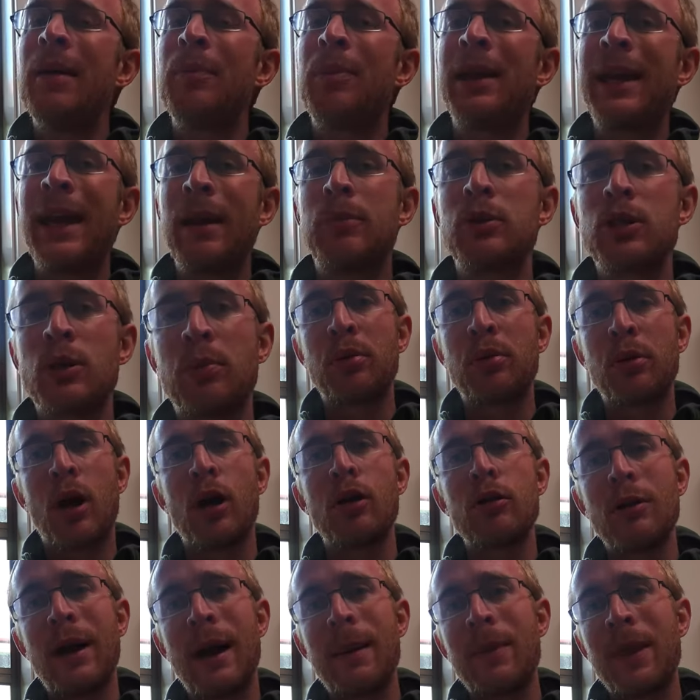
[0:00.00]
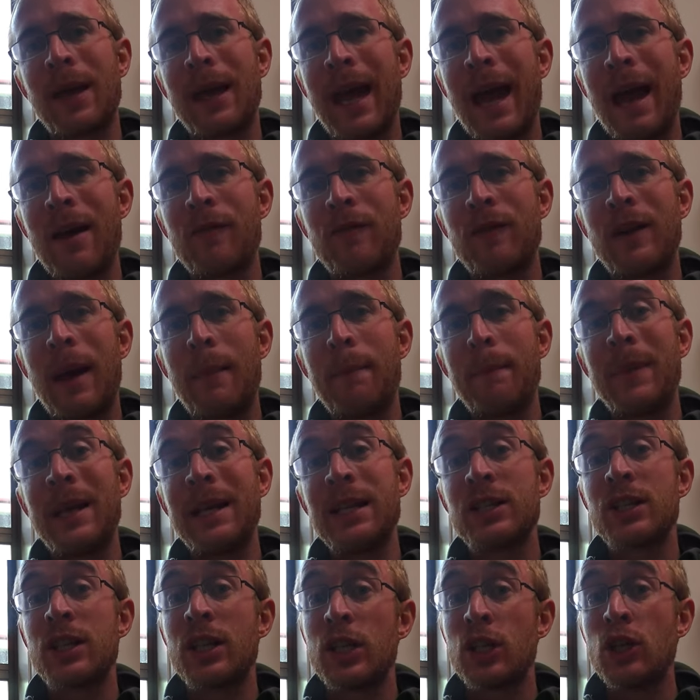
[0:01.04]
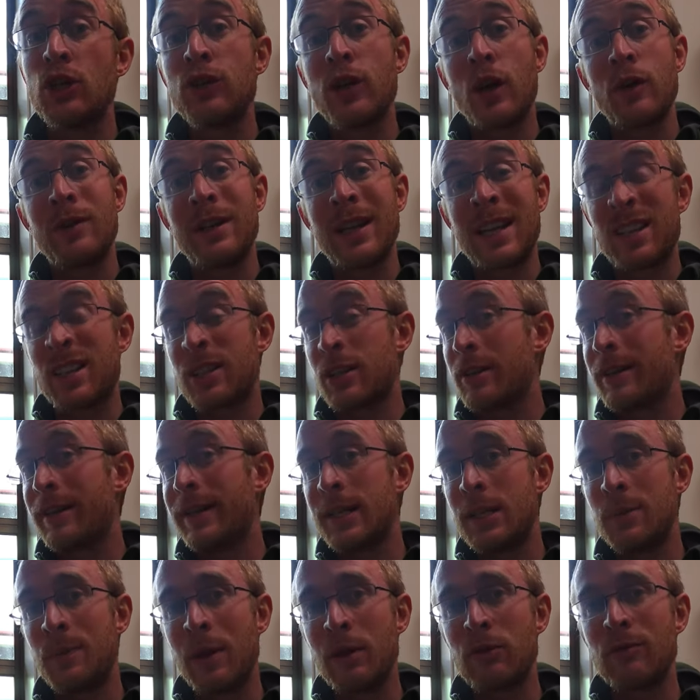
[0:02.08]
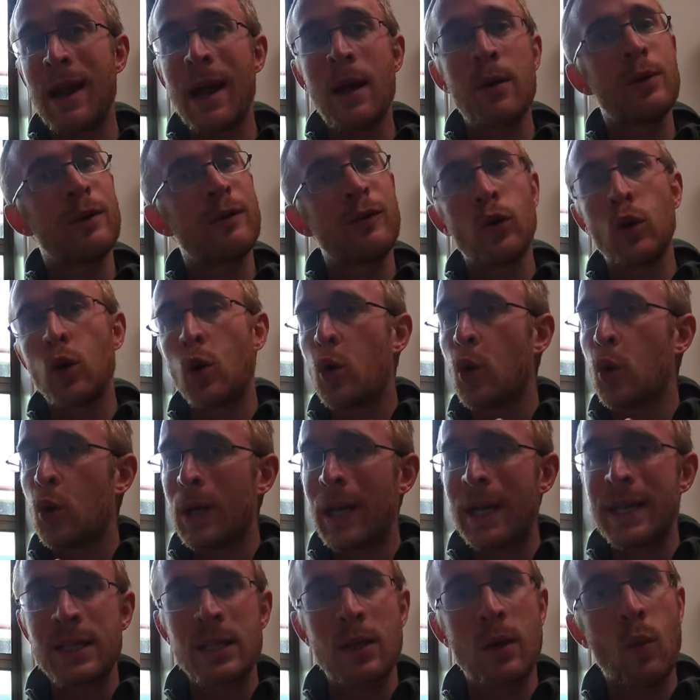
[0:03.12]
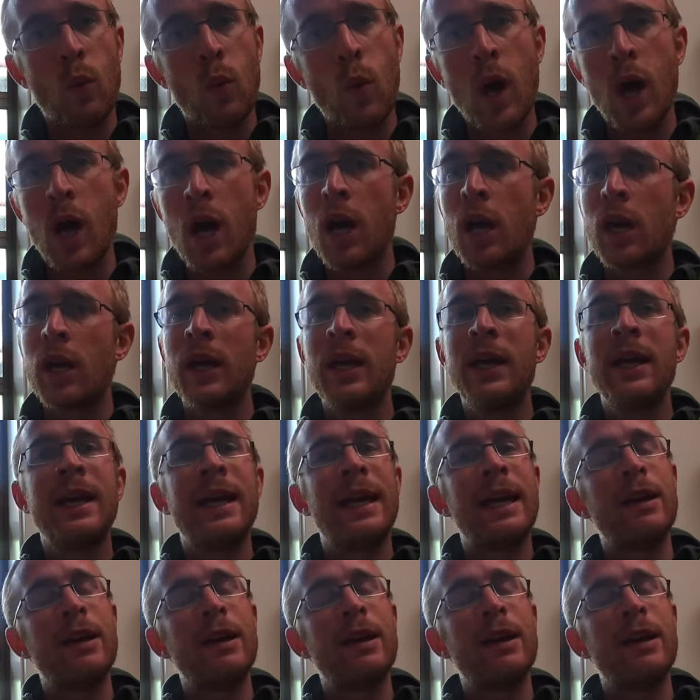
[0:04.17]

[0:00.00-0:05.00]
Being to program the cat flap means that you don't necessarily need to be around if you're caught late at work,